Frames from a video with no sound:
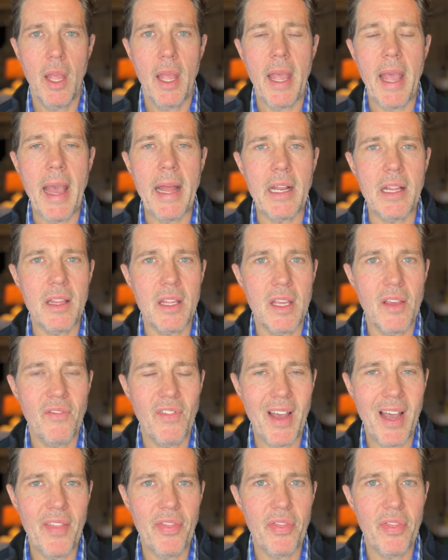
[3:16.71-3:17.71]
And in the
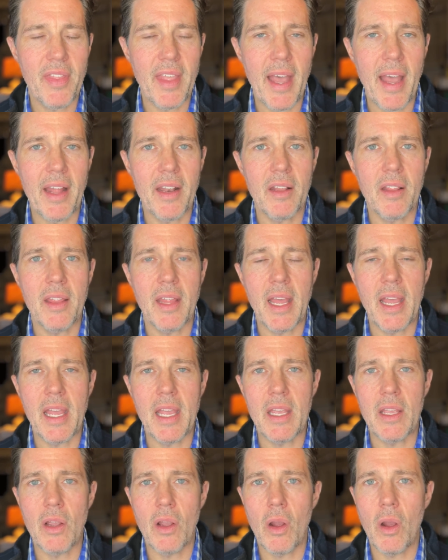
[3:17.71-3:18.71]
event that
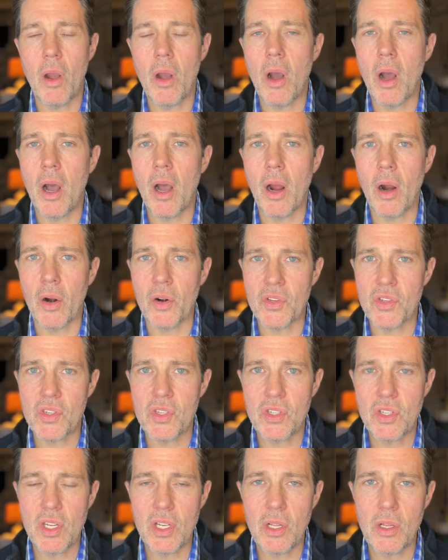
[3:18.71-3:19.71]
they are
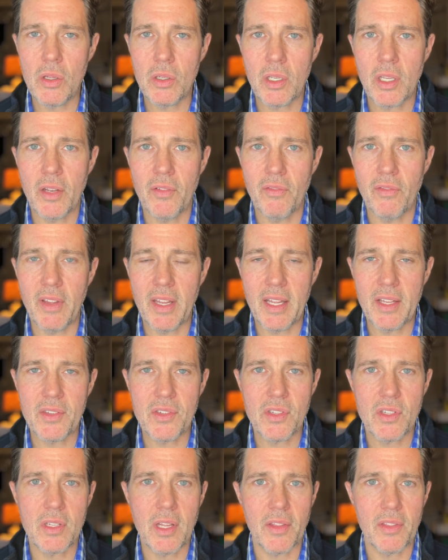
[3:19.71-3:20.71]
still
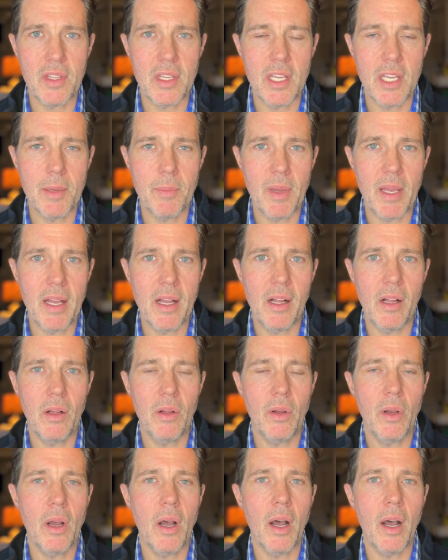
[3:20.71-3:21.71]
convinced that the
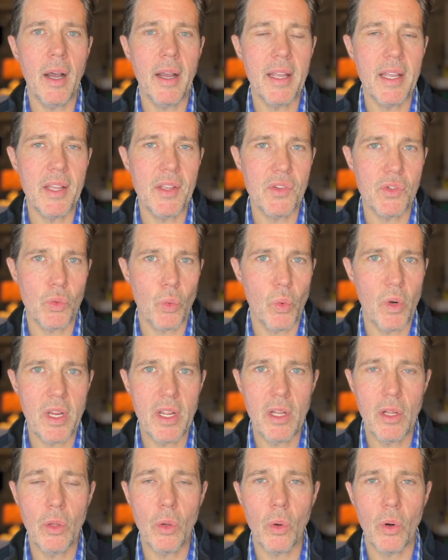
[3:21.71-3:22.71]
email is
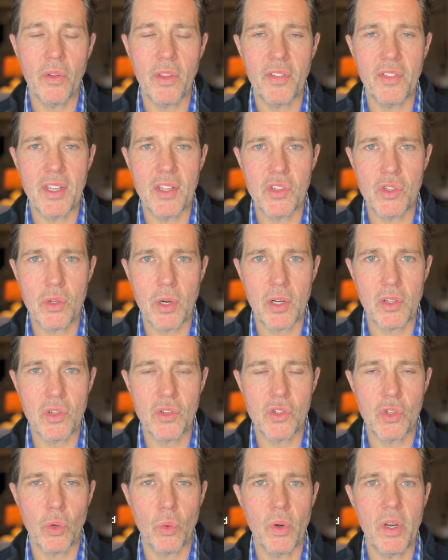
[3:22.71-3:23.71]
real or that the
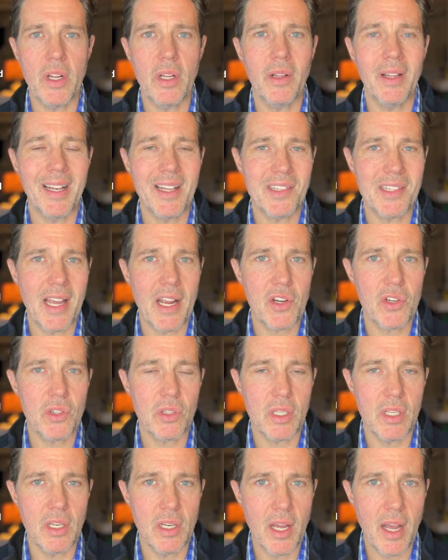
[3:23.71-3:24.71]
instructions are real and it's
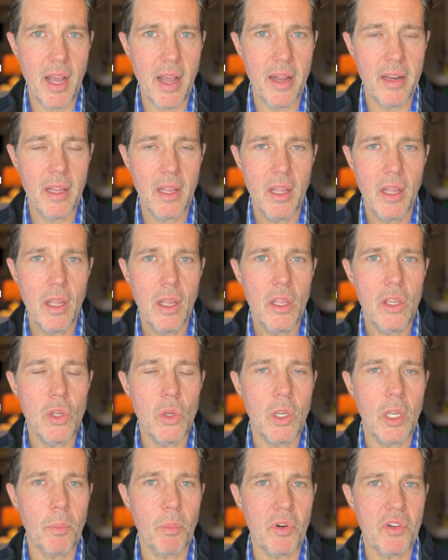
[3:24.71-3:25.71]
actually not, you
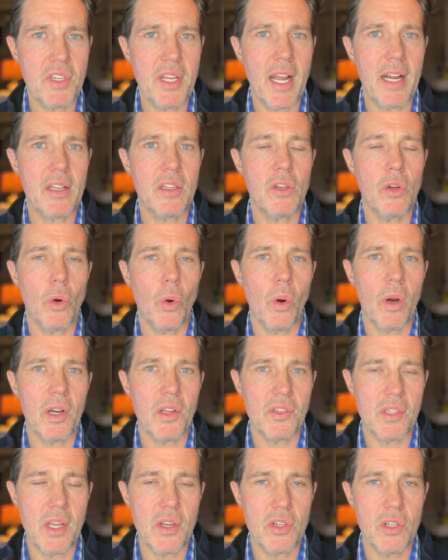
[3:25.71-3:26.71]
can protect your
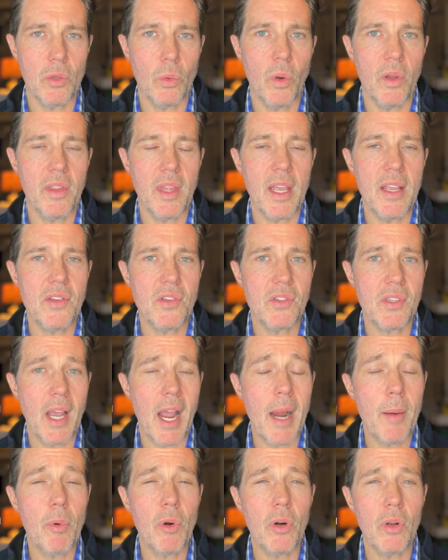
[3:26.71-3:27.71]
organization with a
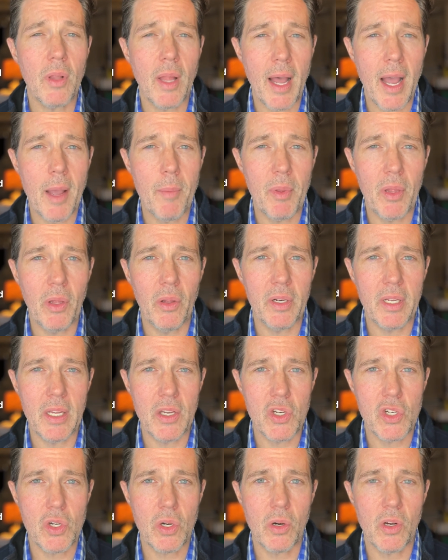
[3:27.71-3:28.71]
cyber liability
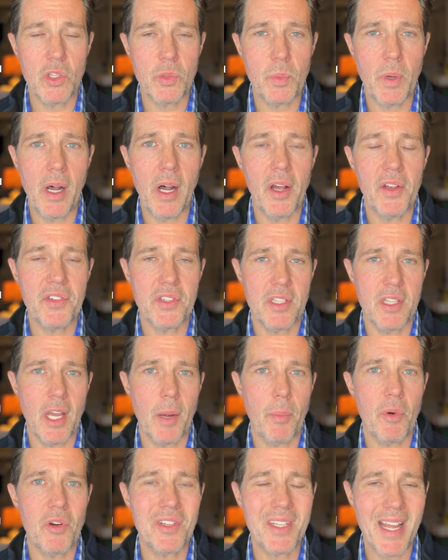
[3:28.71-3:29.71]
insurance policy that
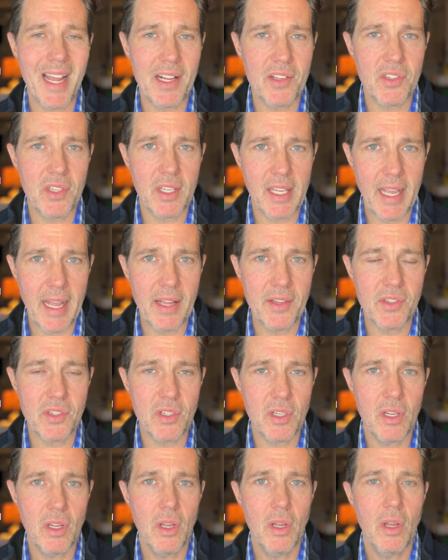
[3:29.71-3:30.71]
protects
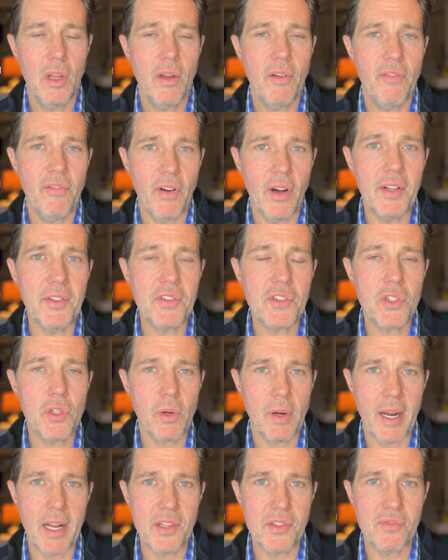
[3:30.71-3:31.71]
against funds
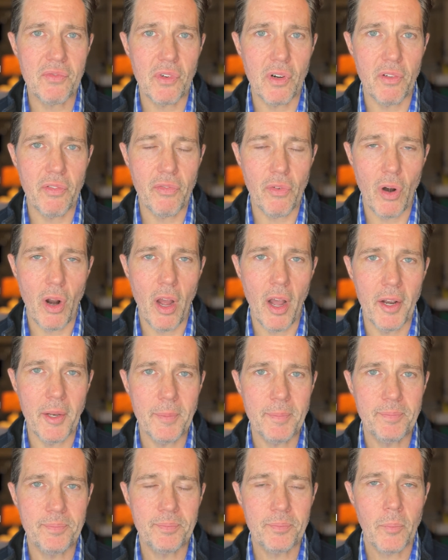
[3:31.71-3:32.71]
transfer fraud.
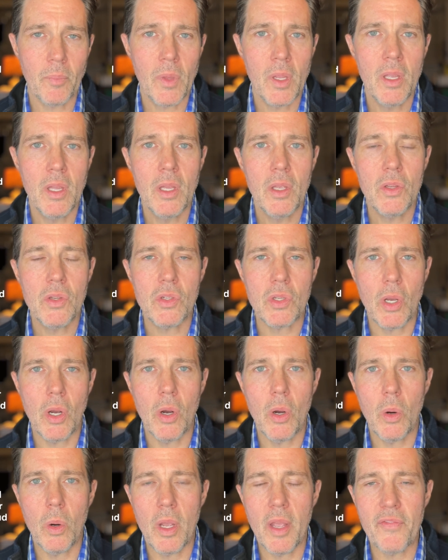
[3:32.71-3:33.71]

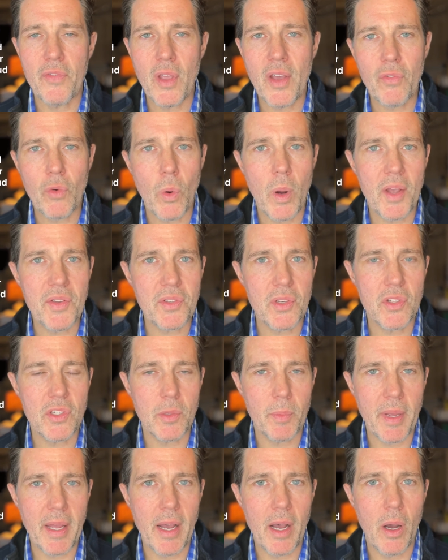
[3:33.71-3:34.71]
So if you have questions
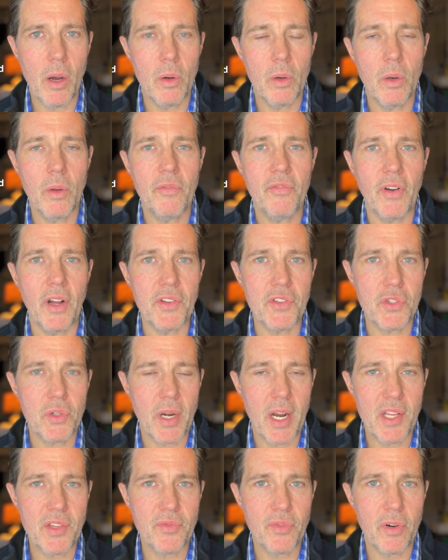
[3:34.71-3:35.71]
about funds
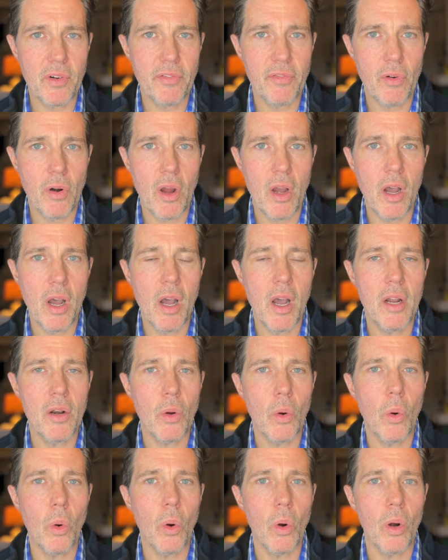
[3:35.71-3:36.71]
transfer fraud
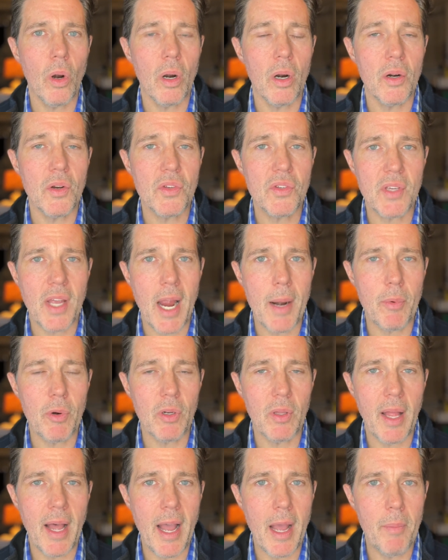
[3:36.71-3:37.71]
or cyber
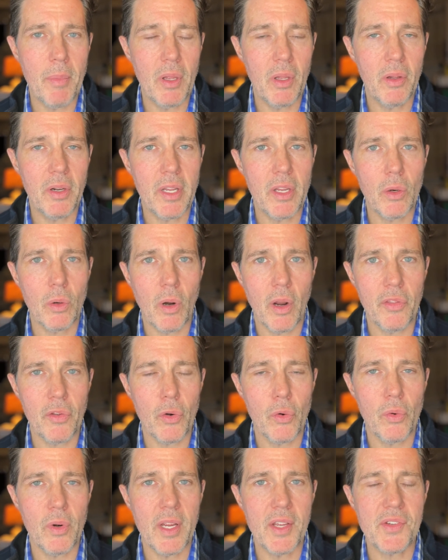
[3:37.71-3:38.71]
liability or other
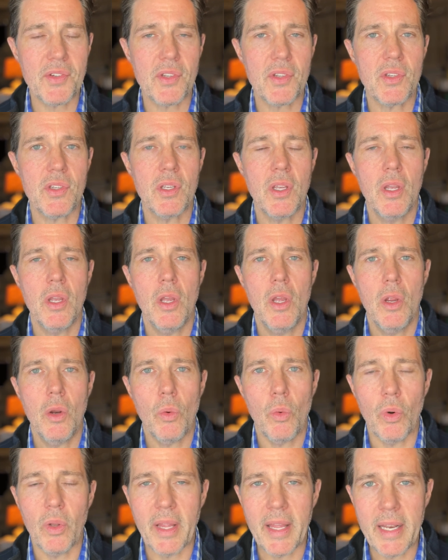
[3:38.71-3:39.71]
risks
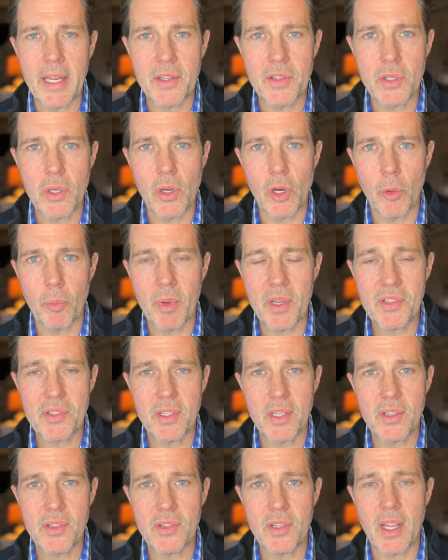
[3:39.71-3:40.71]
related to your
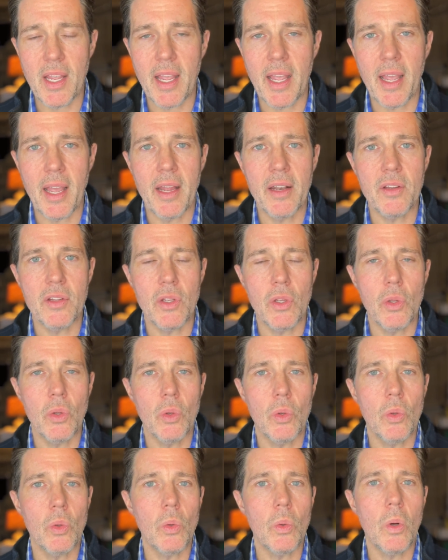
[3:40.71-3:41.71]
business and
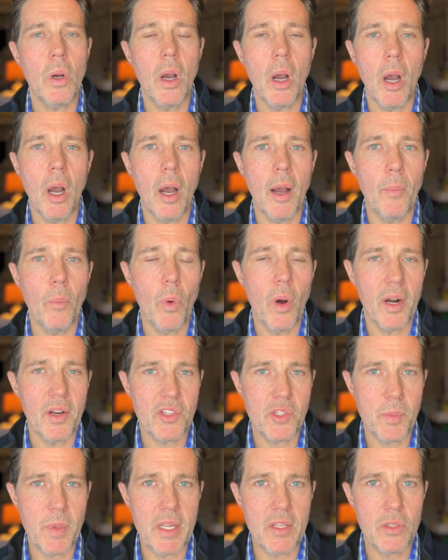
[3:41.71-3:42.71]
you want to
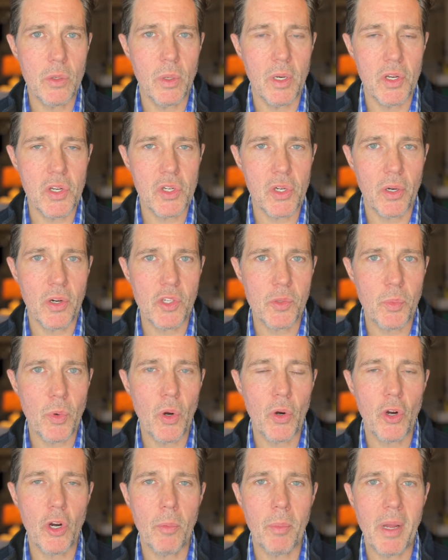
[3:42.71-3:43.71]
speak to an insurance
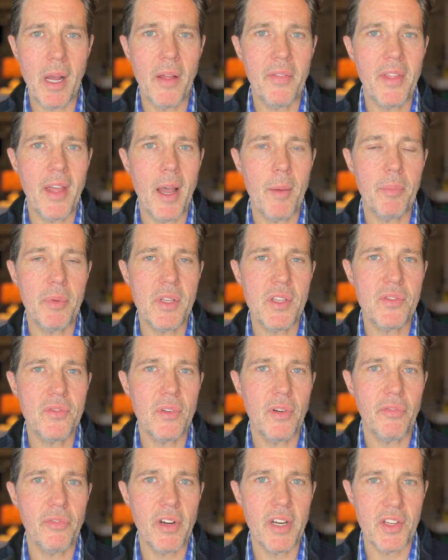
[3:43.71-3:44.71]
broker about that, please
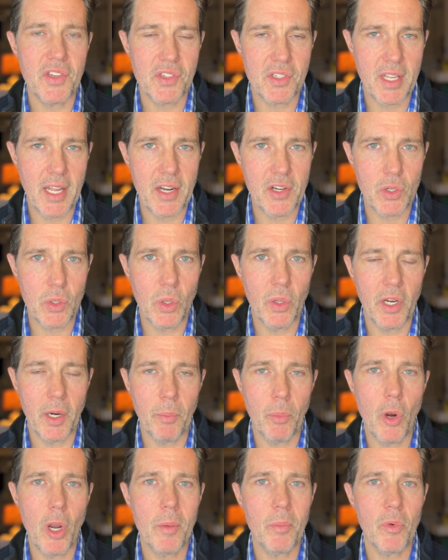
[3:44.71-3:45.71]
feel free to schedule an
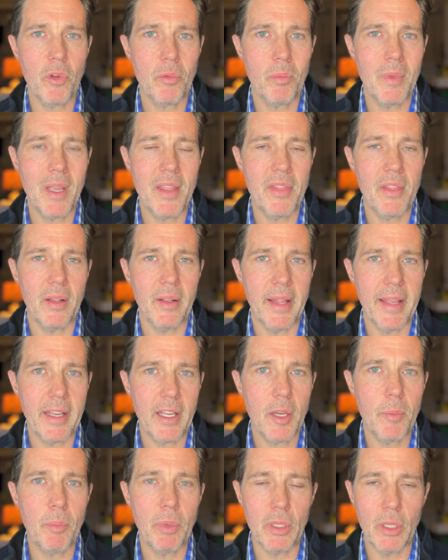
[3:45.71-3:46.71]
appointment with me at the
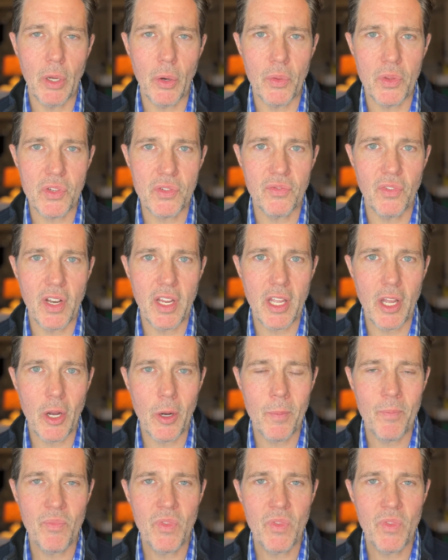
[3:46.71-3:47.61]
link below this video.